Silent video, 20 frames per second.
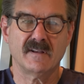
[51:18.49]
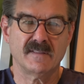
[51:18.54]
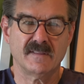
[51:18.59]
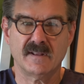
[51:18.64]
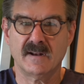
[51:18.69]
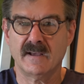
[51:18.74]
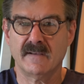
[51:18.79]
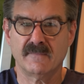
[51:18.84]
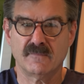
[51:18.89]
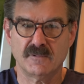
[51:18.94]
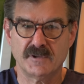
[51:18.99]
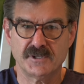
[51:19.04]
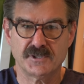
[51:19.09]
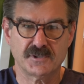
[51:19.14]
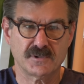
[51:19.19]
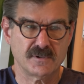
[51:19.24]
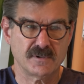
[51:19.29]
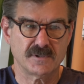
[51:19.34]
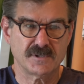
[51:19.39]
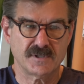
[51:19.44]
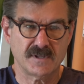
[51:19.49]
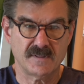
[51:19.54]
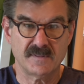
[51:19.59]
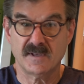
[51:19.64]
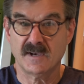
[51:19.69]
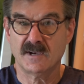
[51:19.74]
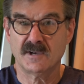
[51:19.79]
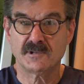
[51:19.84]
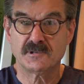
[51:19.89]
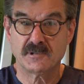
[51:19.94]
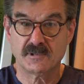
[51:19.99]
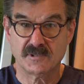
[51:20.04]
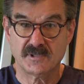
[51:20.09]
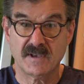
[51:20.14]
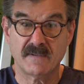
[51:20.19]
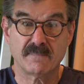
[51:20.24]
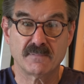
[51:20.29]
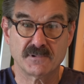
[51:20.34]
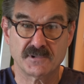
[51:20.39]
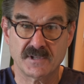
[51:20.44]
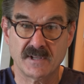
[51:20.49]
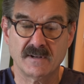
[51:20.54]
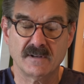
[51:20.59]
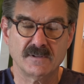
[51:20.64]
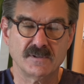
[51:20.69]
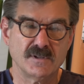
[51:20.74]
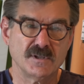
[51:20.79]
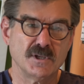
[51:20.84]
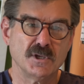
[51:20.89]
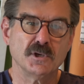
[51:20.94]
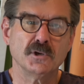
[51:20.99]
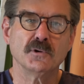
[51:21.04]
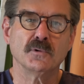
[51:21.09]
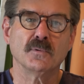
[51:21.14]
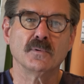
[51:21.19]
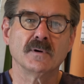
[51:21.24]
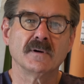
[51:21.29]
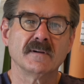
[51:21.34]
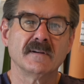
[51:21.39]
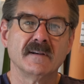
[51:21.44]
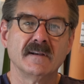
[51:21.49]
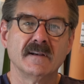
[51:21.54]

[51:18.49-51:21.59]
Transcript: that I've researched and the hundreds I presented to you,